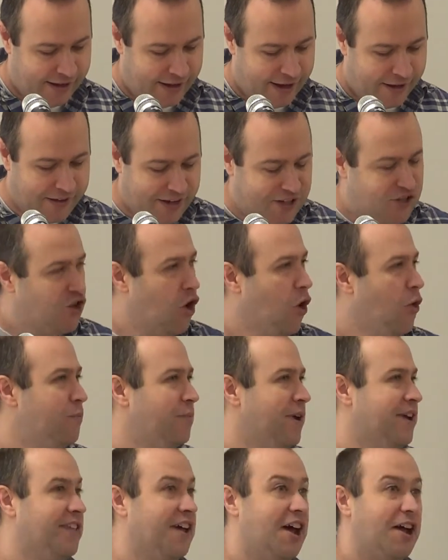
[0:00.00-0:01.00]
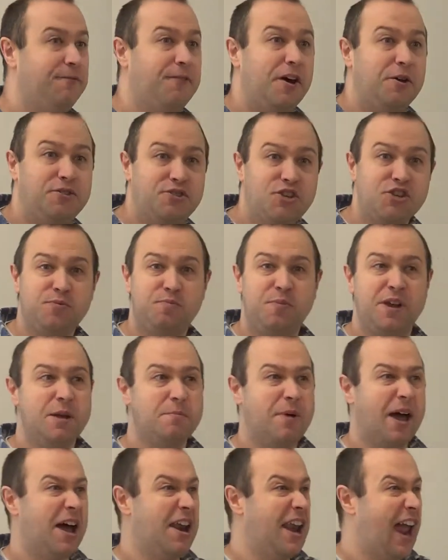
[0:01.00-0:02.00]
And they told me that if I'd just been
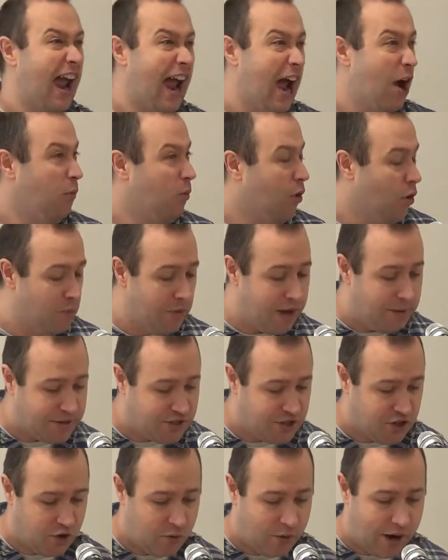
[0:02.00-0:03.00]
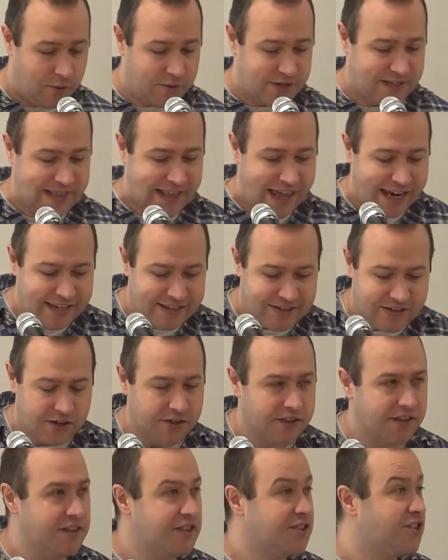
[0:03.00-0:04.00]
about an hour or maybe 2 hours later,
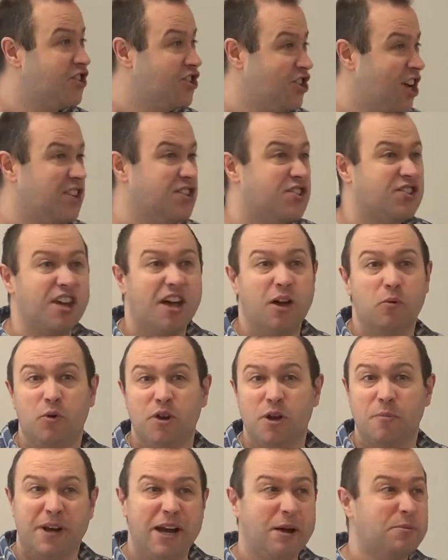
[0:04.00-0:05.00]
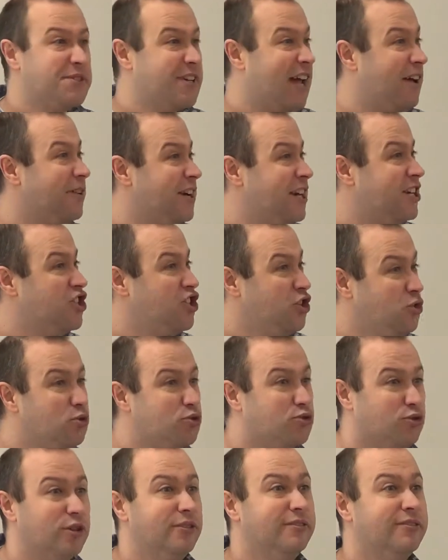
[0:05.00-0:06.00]
then there's a chance that I wouldn't have been able to have any
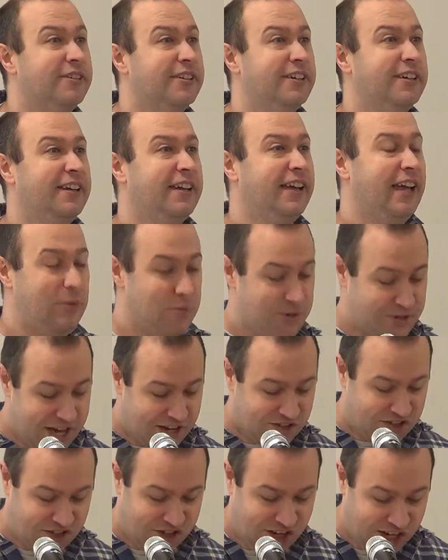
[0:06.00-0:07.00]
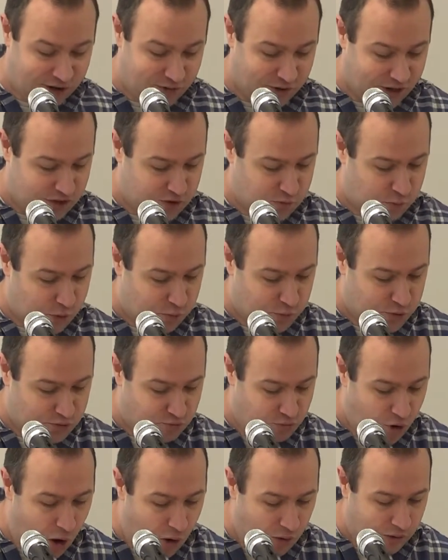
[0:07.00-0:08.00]
children. It was that serious what was
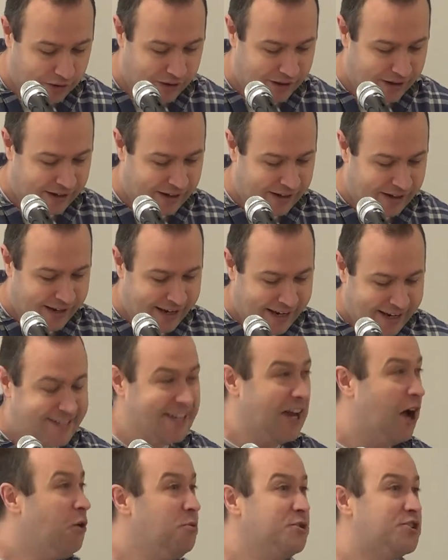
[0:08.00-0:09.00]
wrong. See, I